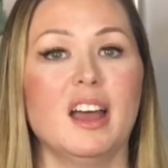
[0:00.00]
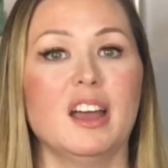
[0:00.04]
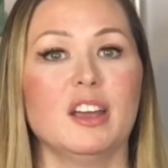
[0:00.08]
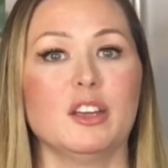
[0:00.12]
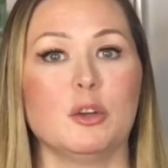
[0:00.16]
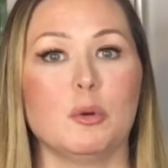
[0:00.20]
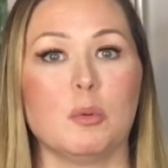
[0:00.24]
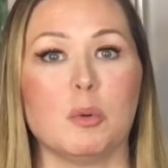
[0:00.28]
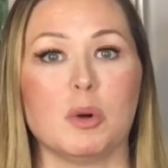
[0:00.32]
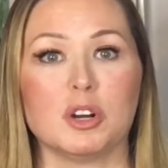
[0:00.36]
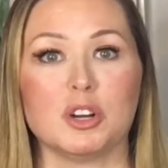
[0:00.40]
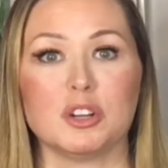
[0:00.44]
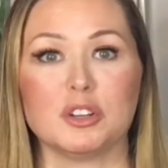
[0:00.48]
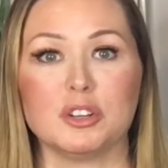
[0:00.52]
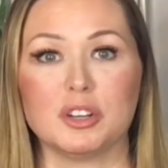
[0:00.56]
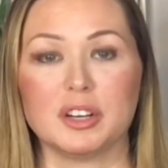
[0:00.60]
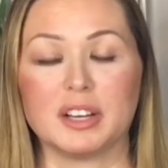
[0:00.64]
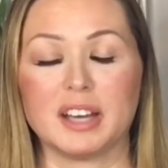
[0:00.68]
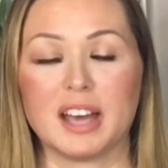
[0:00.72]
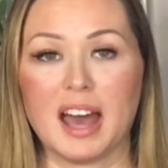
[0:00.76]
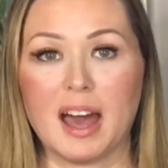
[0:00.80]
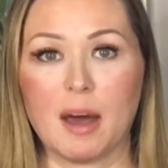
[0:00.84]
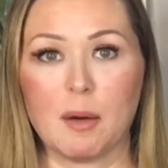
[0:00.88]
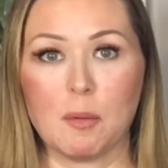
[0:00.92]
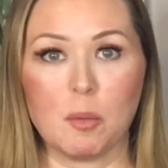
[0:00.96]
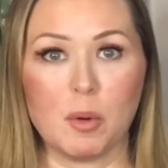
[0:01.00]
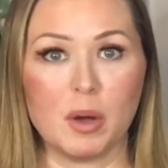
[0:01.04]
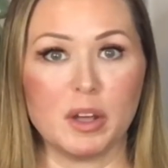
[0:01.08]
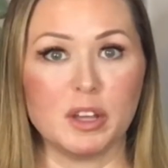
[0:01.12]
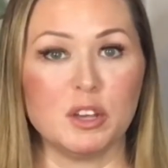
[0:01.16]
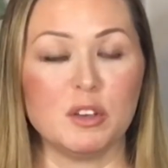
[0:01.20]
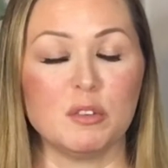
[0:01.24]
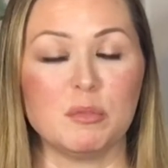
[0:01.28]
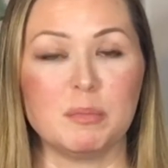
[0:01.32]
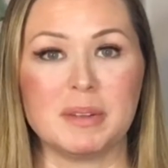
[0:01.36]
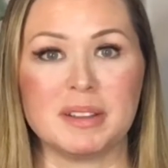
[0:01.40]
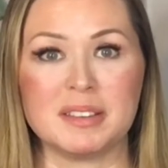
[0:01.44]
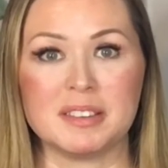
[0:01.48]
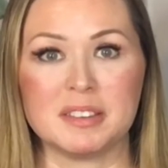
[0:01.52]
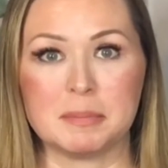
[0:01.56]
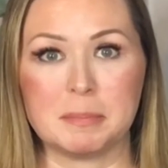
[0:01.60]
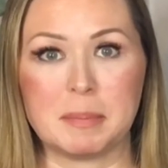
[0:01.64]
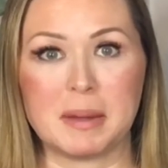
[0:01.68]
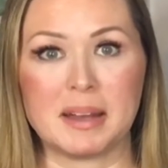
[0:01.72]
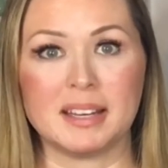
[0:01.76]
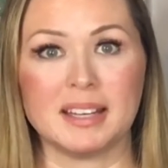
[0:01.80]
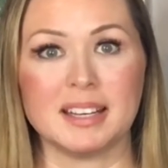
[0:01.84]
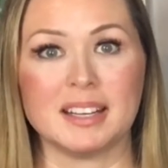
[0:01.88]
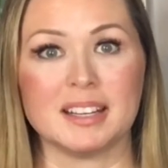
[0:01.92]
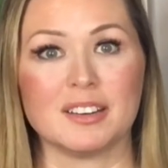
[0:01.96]
You want to look at what you've been
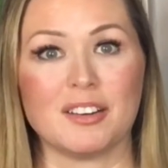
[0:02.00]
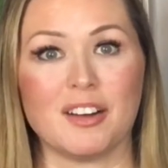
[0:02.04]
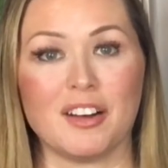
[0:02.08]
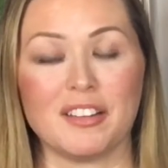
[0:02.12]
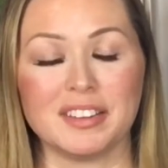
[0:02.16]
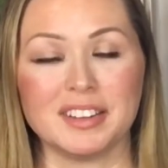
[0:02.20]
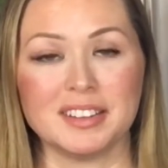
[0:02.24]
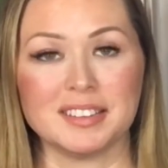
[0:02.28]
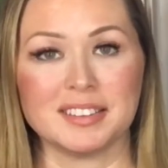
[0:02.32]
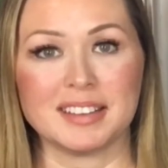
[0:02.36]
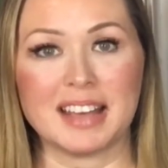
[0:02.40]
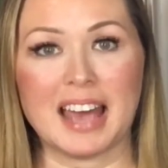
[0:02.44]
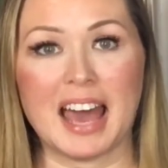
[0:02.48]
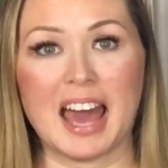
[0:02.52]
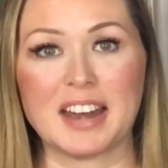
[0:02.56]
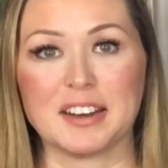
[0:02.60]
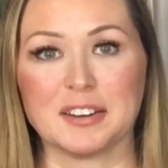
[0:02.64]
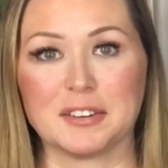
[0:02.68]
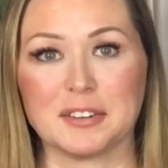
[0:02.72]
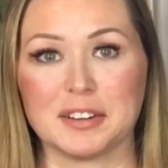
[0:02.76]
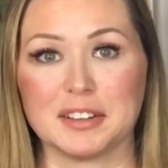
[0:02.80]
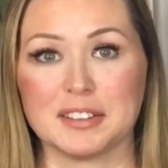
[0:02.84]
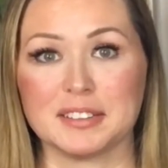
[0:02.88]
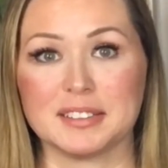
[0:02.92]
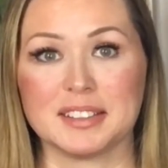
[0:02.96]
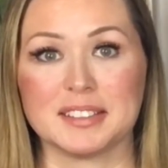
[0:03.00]
spending in all these categories,